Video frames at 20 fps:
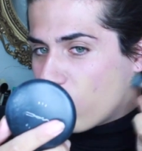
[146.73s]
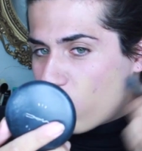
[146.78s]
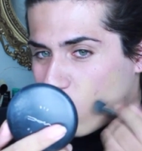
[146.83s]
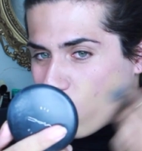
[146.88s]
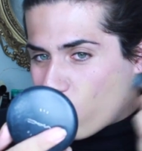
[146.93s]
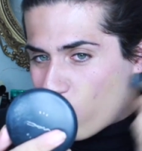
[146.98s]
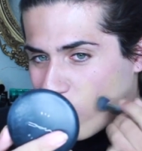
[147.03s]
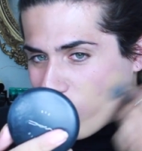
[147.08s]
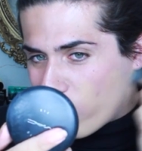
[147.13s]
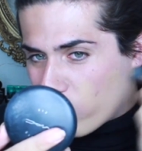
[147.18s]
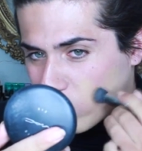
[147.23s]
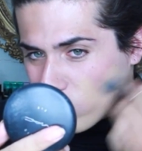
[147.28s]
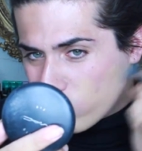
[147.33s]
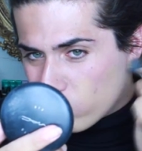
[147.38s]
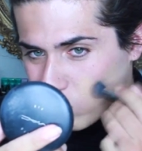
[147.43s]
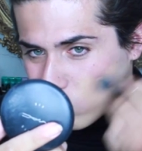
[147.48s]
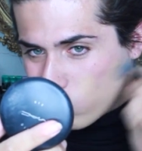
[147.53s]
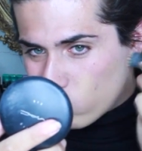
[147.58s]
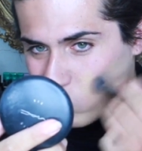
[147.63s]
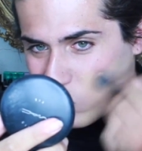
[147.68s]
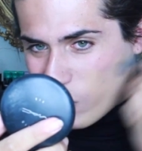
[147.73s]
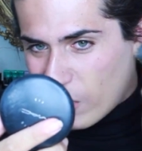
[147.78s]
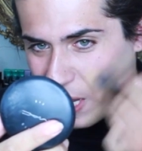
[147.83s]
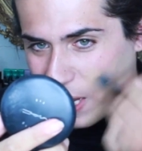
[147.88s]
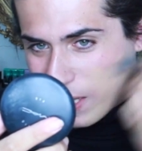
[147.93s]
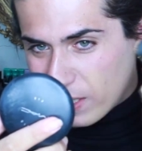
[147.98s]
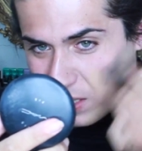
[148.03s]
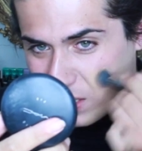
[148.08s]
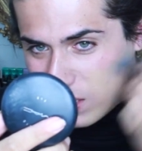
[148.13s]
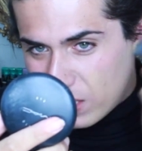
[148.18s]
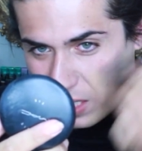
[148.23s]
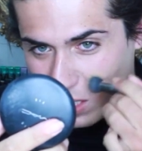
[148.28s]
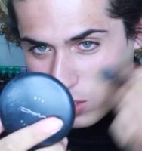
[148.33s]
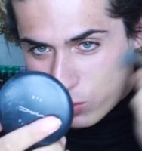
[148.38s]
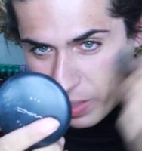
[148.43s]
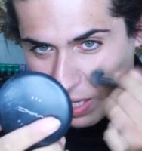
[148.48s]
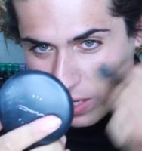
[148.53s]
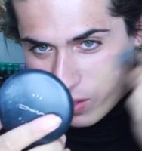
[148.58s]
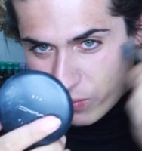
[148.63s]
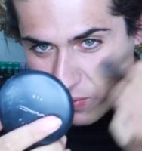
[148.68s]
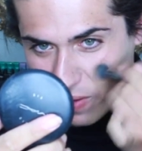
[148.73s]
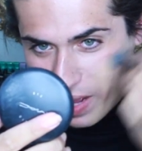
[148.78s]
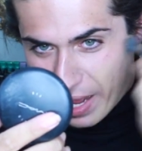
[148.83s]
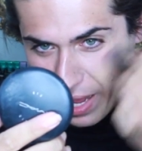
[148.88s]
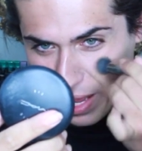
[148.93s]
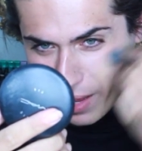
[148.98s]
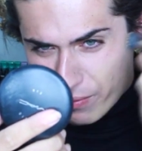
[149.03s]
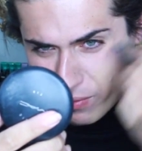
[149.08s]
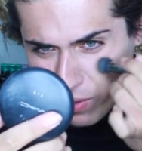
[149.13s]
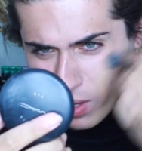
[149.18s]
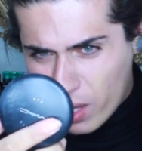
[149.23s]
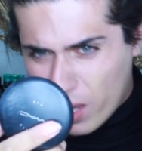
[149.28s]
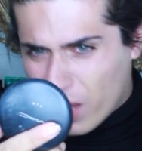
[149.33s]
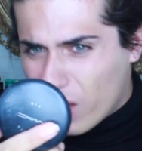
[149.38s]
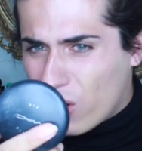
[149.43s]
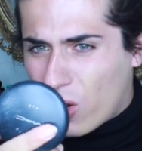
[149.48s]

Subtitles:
or NC25.